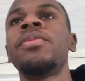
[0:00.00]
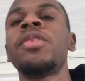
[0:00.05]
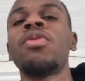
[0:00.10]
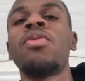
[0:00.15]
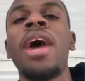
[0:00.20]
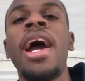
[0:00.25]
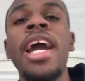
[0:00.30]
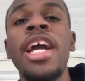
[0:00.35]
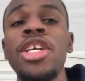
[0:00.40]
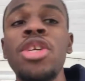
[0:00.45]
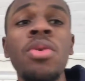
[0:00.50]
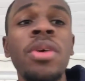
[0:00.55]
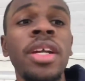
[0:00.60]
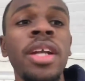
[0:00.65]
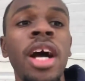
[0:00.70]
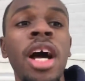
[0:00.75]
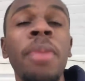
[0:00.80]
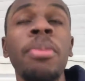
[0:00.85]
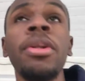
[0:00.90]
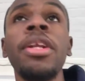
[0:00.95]
Right? And you can
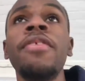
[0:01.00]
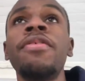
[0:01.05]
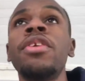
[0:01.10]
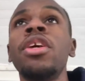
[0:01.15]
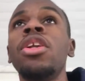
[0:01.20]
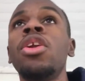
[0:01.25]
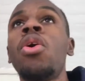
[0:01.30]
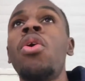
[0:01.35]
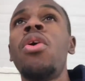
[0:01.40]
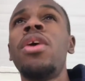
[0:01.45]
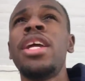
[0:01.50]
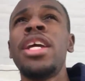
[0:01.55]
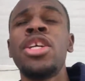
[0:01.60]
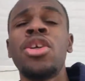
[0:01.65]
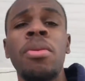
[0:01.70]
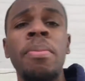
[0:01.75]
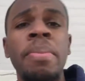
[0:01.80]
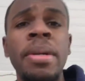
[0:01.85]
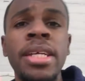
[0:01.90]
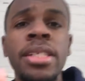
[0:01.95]
uplift the Lord in
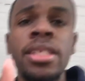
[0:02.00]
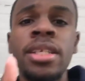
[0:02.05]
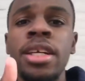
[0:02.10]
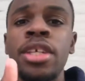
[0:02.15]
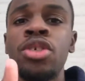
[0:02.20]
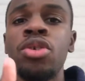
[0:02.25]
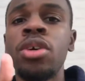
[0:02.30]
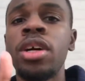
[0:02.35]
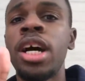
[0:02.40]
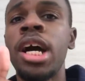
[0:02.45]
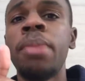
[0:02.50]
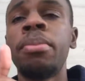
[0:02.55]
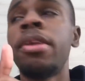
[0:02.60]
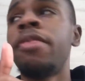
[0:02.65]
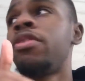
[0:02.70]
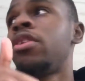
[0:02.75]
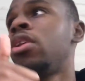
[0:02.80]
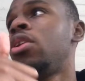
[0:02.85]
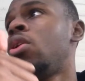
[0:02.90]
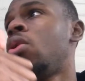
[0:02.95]
your business. You can
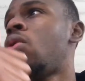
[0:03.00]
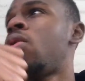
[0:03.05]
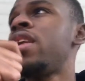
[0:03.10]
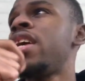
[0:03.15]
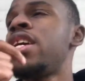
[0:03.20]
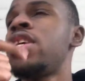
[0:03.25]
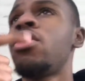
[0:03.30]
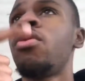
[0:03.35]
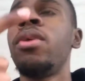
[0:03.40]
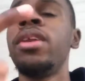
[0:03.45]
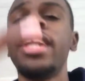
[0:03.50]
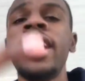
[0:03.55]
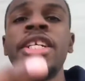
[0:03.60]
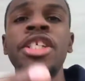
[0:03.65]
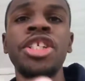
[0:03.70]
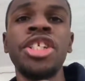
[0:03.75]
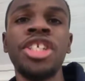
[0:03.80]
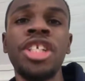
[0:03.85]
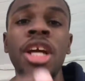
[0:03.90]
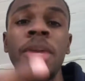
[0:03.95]
uplift the Lord in your
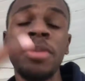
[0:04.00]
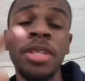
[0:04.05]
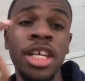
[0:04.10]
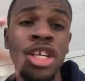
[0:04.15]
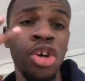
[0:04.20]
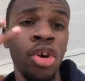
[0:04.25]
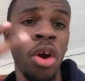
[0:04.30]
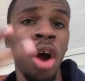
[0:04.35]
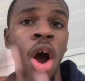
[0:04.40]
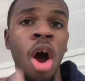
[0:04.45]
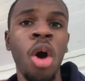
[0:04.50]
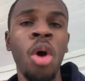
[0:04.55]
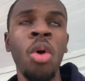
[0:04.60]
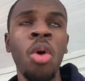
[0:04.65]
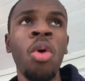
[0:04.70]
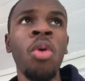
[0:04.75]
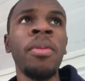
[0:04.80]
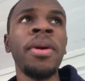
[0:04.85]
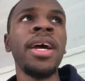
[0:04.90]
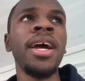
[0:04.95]
relationships, in your
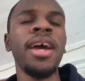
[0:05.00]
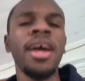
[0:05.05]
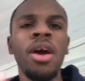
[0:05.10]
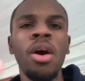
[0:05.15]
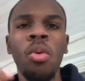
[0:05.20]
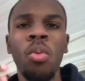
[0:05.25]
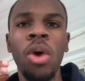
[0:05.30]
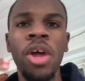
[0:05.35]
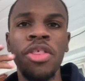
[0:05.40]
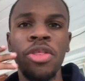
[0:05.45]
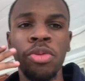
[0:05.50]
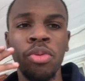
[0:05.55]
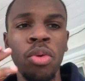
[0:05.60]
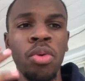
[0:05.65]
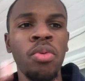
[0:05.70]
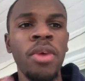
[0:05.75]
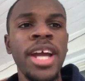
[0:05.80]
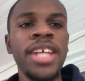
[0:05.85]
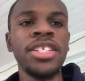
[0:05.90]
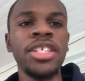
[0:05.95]
home, through
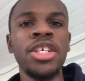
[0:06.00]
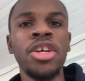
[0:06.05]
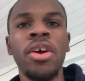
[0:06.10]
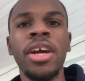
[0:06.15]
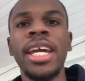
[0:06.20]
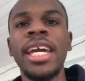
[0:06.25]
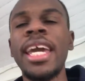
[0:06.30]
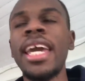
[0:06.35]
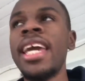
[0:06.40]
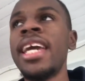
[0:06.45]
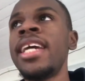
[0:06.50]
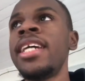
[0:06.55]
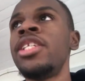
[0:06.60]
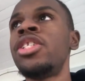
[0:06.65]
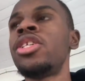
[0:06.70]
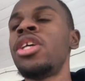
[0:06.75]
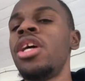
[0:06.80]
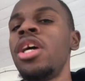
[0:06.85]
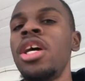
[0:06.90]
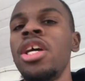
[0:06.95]
raising your
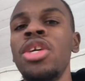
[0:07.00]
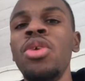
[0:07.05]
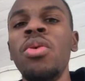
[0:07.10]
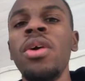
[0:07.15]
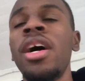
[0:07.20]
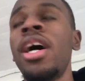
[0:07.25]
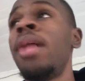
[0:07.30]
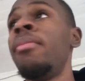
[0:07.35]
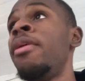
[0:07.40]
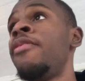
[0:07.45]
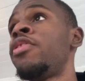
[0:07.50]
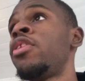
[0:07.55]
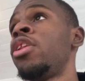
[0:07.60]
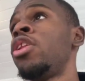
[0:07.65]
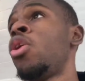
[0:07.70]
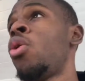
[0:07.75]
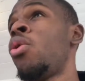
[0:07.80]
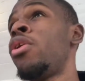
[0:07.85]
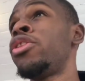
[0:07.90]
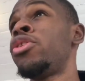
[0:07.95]
kids. You can uplift the
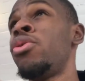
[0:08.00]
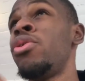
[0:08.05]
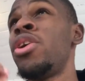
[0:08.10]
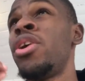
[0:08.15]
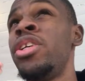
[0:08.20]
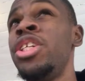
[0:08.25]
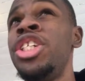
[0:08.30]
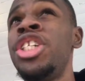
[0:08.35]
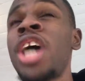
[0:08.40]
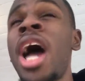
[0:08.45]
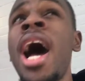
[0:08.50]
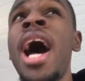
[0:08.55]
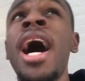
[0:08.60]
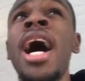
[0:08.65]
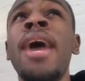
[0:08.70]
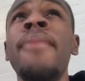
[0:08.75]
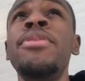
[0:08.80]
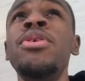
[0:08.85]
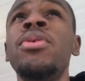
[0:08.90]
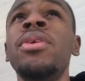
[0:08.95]
Lord through your
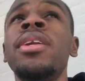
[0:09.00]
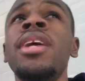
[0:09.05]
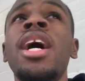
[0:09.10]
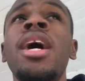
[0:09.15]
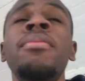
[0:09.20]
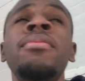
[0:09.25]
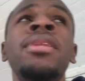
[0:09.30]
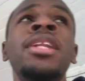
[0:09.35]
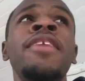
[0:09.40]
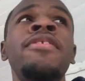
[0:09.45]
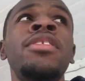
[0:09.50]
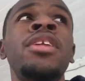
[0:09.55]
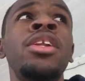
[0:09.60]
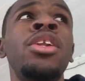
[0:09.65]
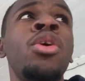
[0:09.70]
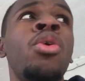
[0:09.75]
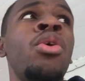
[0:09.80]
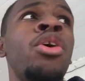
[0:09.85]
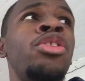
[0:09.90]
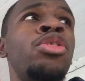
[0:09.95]
job. You can uplift the
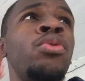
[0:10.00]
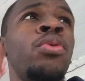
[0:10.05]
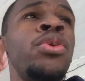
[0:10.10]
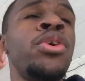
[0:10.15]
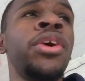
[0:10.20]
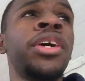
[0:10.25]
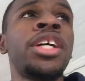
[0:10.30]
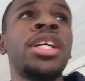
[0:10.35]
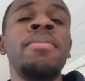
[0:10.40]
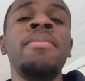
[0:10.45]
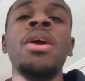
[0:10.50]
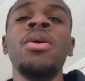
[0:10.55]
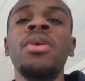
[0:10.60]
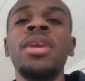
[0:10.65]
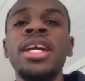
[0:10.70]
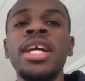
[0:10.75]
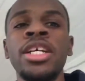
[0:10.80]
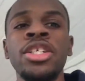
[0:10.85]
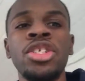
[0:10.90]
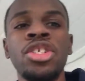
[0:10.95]
Lord through your
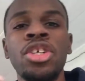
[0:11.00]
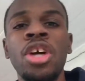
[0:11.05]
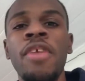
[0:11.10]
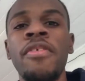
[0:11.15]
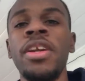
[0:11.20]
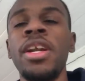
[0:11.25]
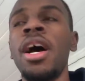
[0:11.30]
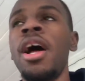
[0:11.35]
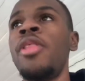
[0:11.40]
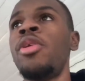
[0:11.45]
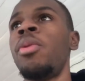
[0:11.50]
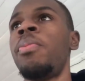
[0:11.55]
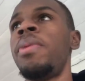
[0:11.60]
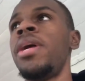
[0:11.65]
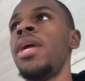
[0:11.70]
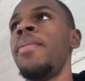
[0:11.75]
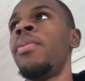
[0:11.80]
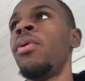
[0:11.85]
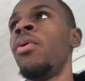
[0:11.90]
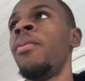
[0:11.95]
community and serving other
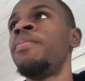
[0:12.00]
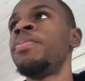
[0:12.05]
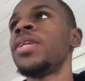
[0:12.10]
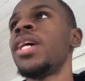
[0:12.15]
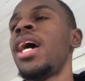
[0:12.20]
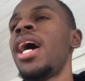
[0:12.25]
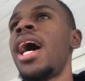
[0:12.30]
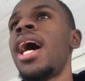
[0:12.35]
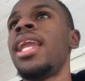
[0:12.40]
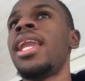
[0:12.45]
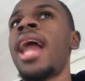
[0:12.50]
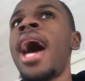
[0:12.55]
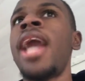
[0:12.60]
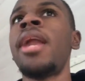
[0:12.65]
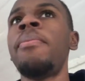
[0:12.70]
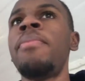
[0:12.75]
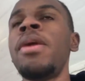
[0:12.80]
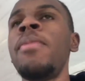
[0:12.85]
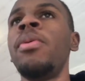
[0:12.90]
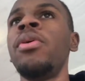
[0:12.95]
people. A lot
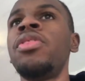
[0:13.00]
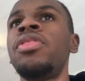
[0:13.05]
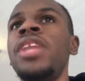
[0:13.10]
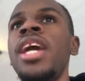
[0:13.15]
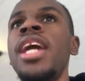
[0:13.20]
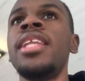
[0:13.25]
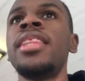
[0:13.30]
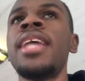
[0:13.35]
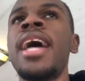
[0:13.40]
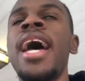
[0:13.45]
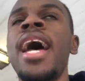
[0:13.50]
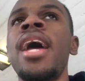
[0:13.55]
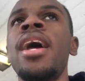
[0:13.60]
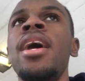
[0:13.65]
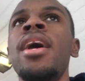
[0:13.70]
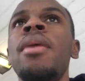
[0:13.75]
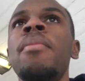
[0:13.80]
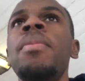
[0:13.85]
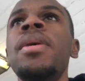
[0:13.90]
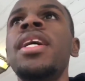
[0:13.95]
of people think that
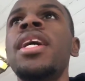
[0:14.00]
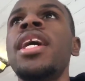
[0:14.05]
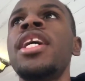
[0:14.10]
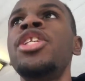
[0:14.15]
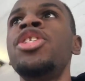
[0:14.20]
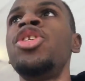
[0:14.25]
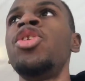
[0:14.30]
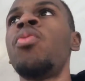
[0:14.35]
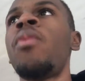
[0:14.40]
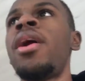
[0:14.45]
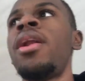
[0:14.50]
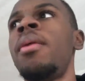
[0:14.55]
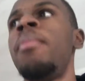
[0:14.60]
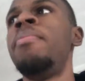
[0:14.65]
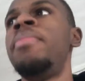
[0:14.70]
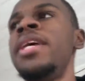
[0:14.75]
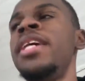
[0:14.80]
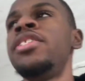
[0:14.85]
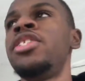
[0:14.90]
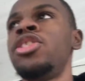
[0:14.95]
because you run a
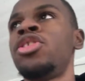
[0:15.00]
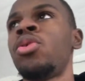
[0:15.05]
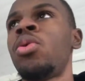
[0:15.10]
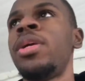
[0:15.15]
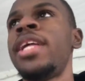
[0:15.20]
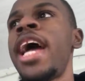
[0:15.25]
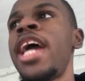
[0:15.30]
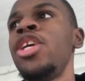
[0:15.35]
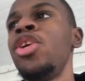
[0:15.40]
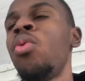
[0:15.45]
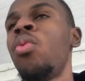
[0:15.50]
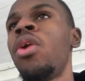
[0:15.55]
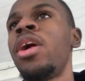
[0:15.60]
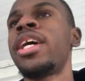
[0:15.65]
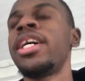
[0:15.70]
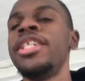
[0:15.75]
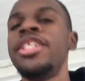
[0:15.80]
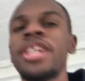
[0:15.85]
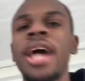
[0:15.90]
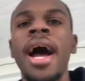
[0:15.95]
business or that you work
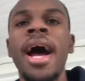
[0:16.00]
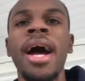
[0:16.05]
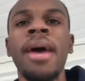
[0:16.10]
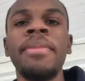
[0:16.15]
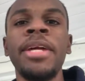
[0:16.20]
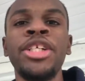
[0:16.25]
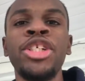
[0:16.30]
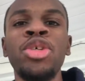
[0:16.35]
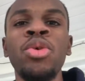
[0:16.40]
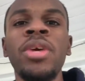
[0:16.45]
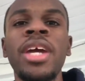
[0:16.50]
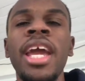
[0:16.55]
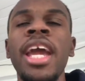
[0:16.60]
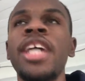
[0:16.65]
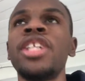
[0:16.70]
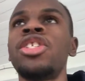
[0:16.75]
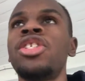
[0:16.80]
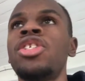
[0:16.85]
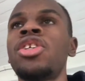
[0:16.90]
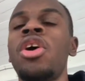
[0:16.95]
a job, that you
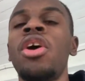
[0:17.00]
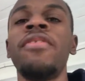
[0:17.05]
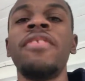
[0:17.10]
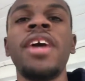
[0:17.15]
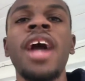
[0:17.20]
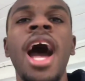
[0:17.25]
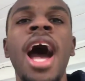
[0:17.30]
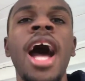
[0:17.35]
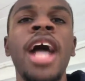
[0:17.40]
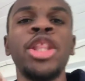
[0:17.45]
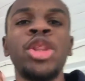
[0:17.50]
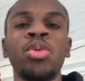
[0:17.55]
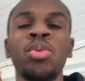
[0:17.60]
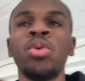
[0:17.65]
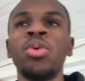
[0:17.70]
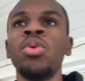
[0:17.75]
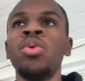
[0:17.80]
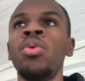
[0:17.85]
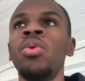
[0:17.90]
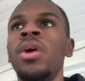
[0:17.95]
can't serve God
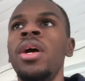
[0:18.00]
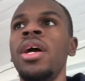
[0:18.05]
through